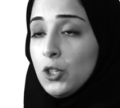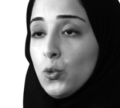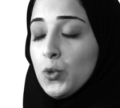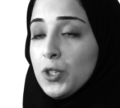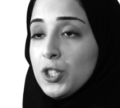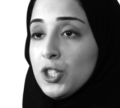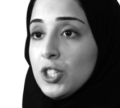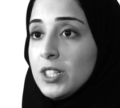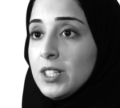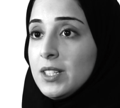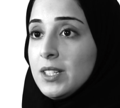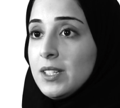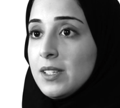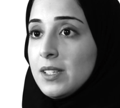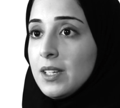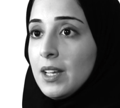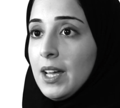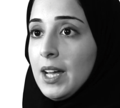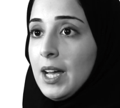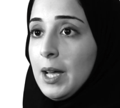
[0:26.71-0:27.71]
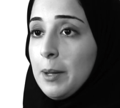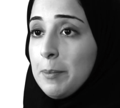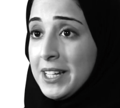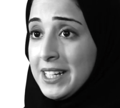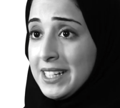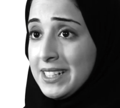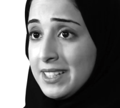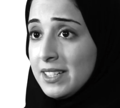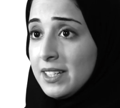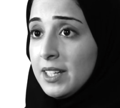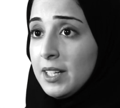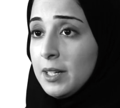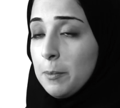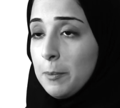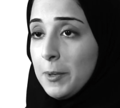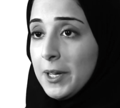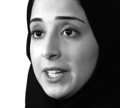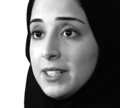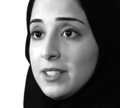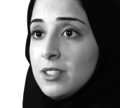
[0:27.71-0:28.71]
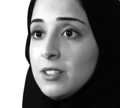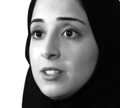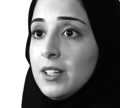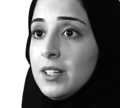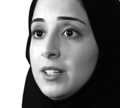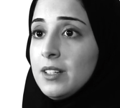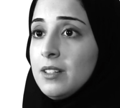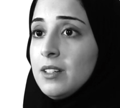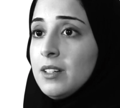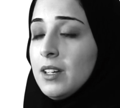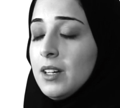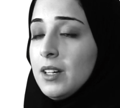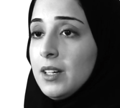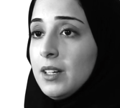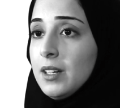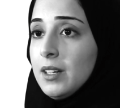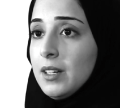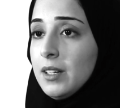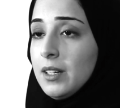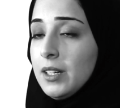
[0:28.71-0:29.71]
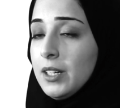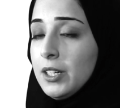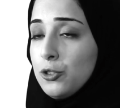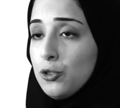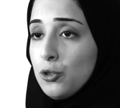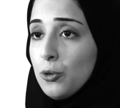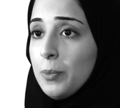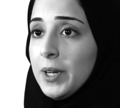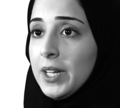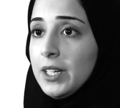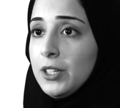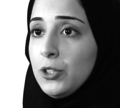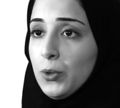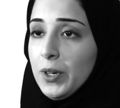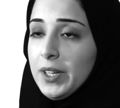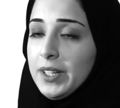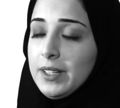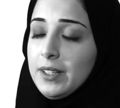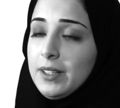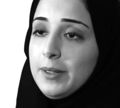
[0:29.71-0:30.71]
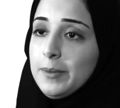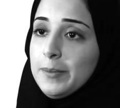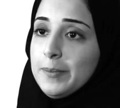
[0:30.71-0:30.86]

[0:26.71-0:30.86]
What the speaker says: which is a magazine based in Dubai, UAE.